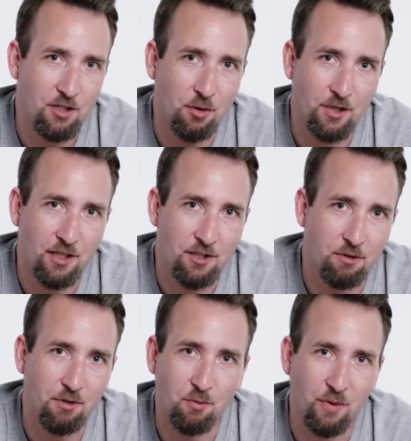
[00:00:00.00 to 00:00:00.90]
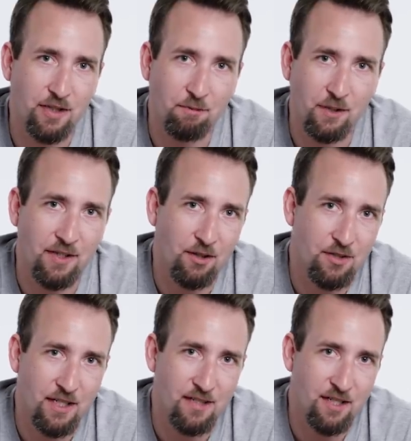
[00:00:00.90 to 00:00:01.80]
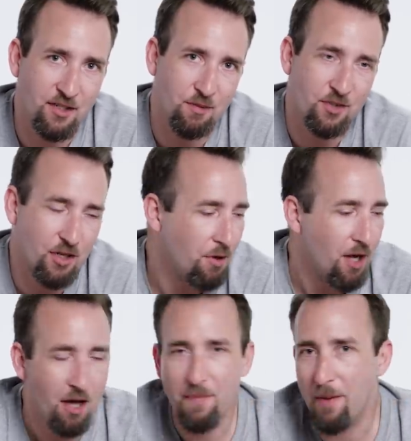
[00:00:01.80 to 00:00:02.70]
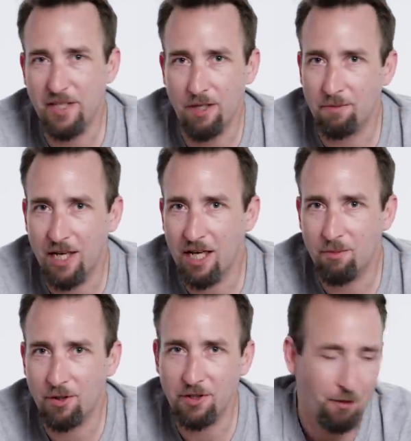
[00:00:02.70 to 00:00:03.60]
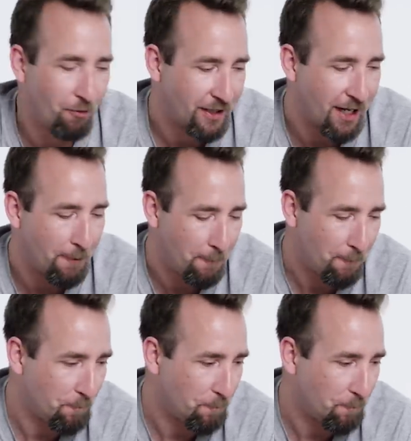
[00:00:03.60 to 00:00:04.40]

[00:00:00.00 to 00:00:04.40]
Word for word: Dota do it with their skin system. So maybe someday, but not right now.